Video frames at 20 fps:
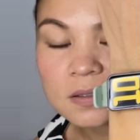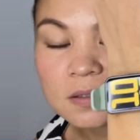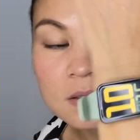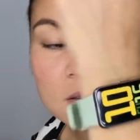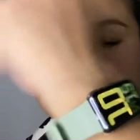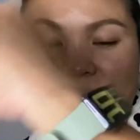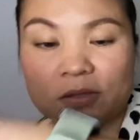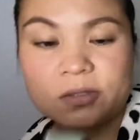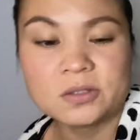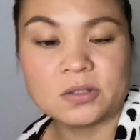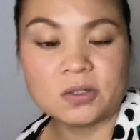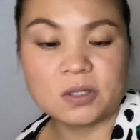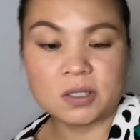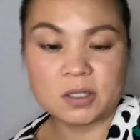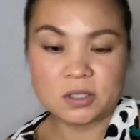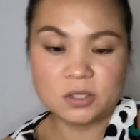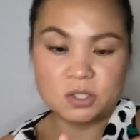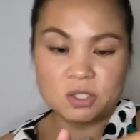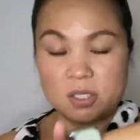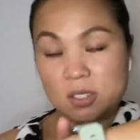So you
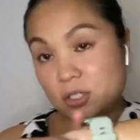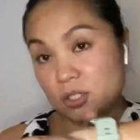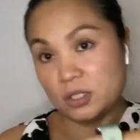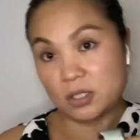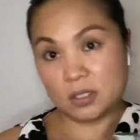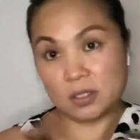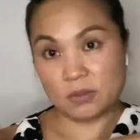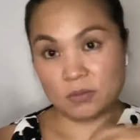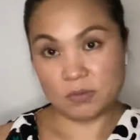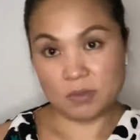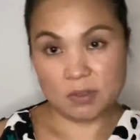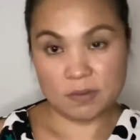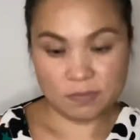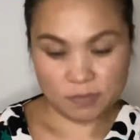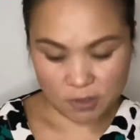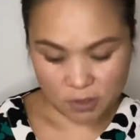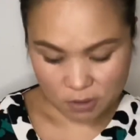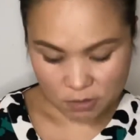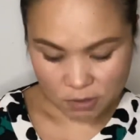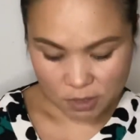can change it whenever
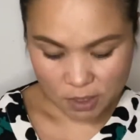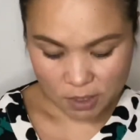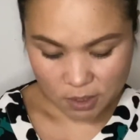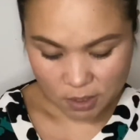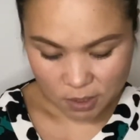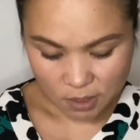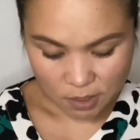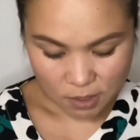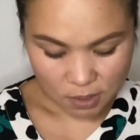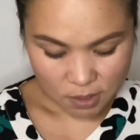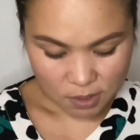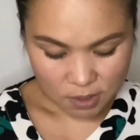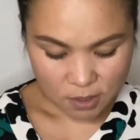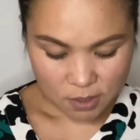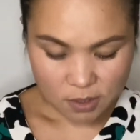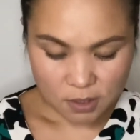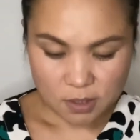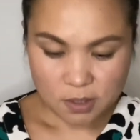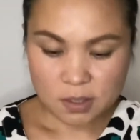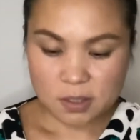you like.
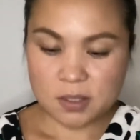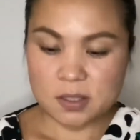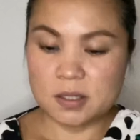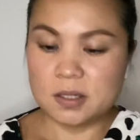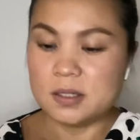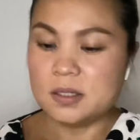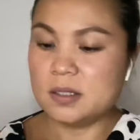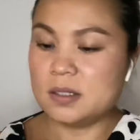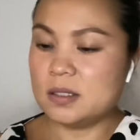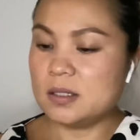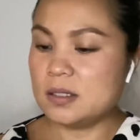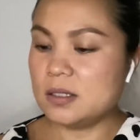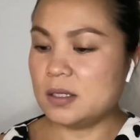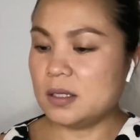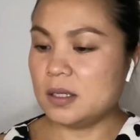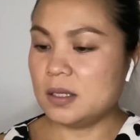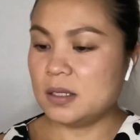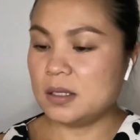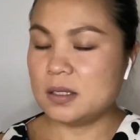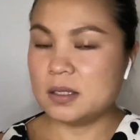And
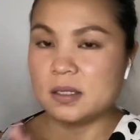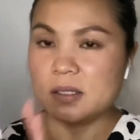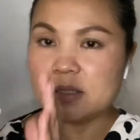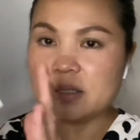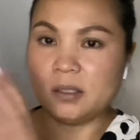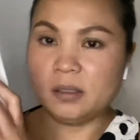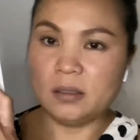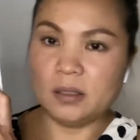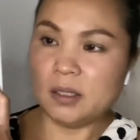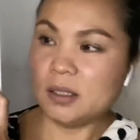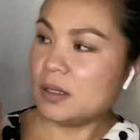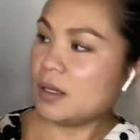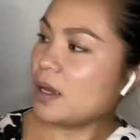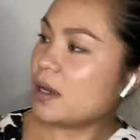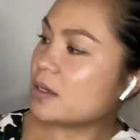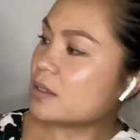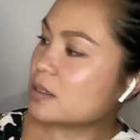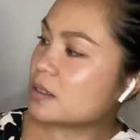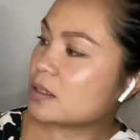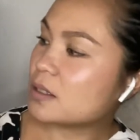it
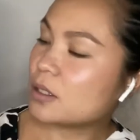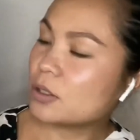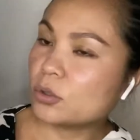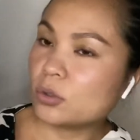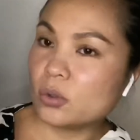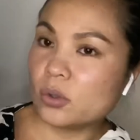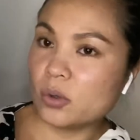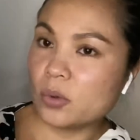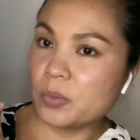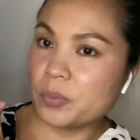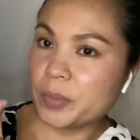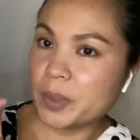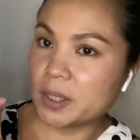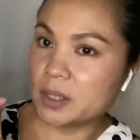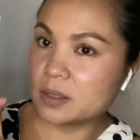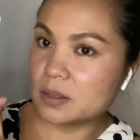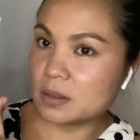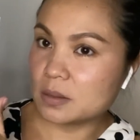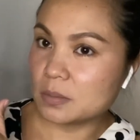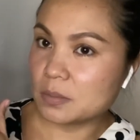has two
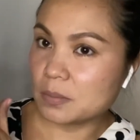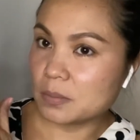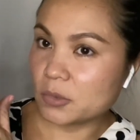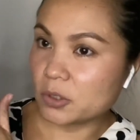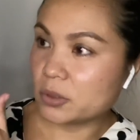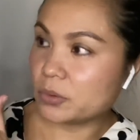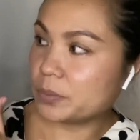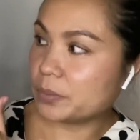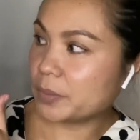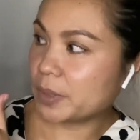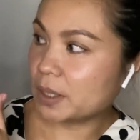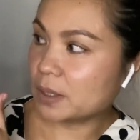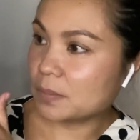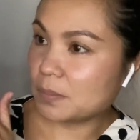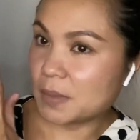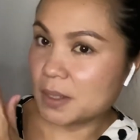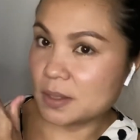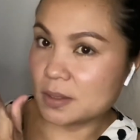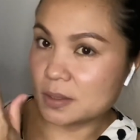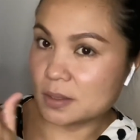
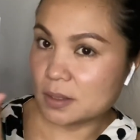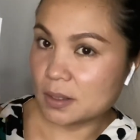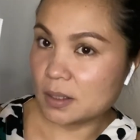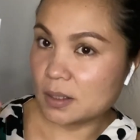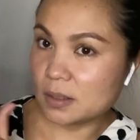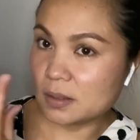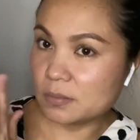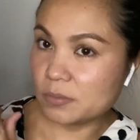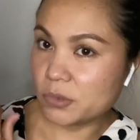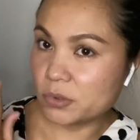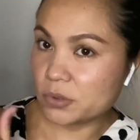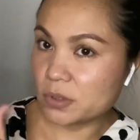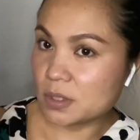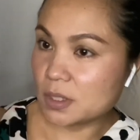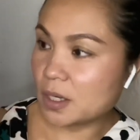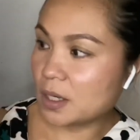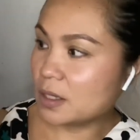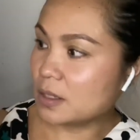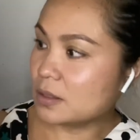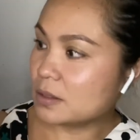compartments in both
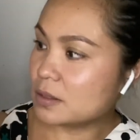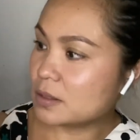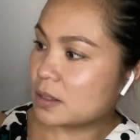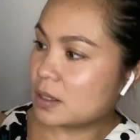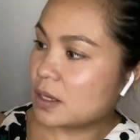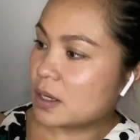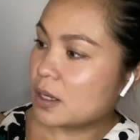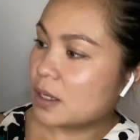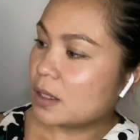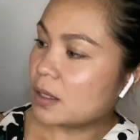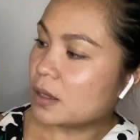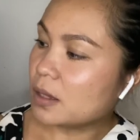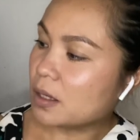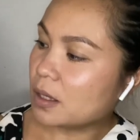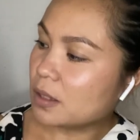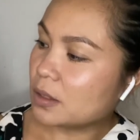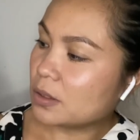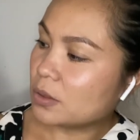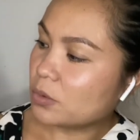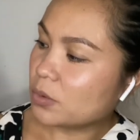sides. The
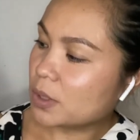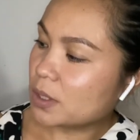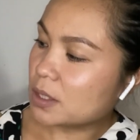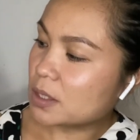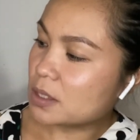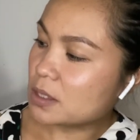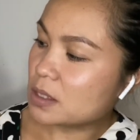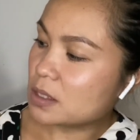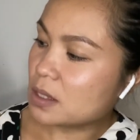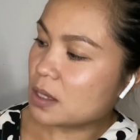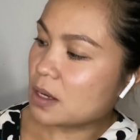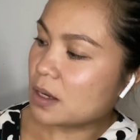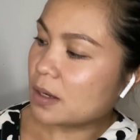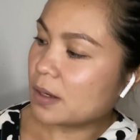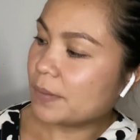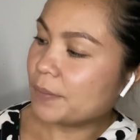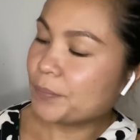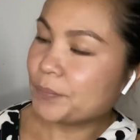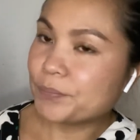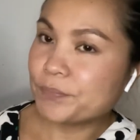other one is the
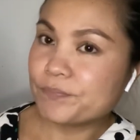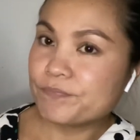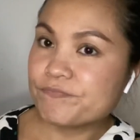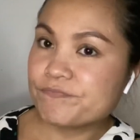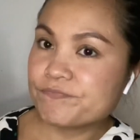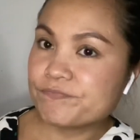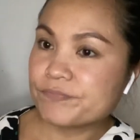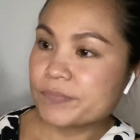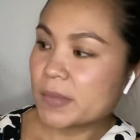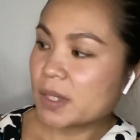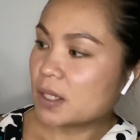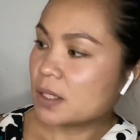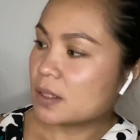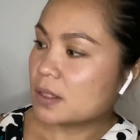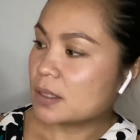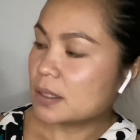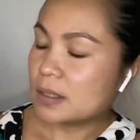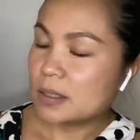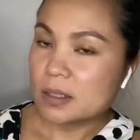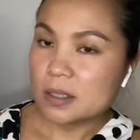
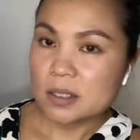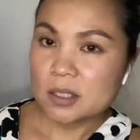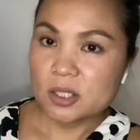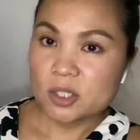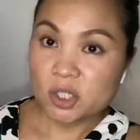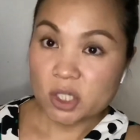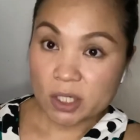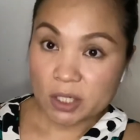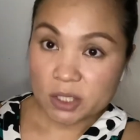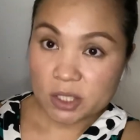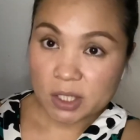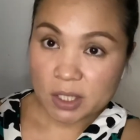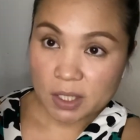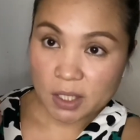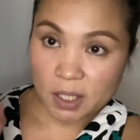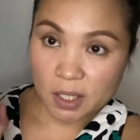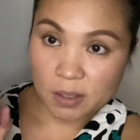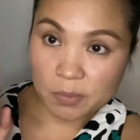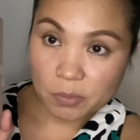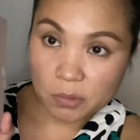charging
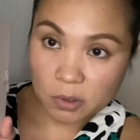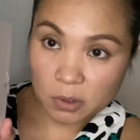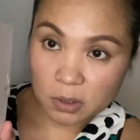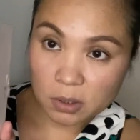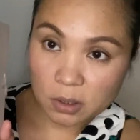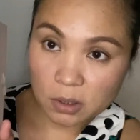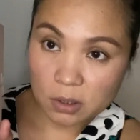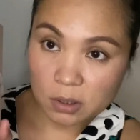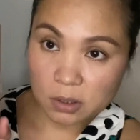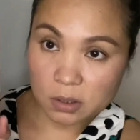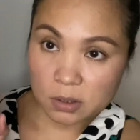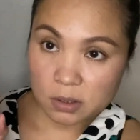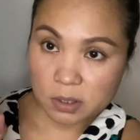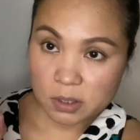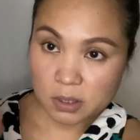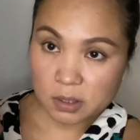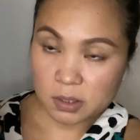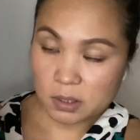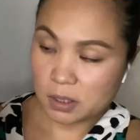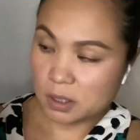cable
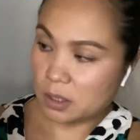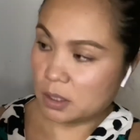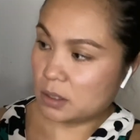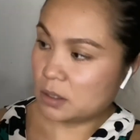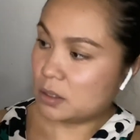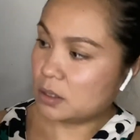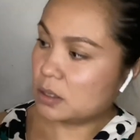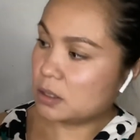here.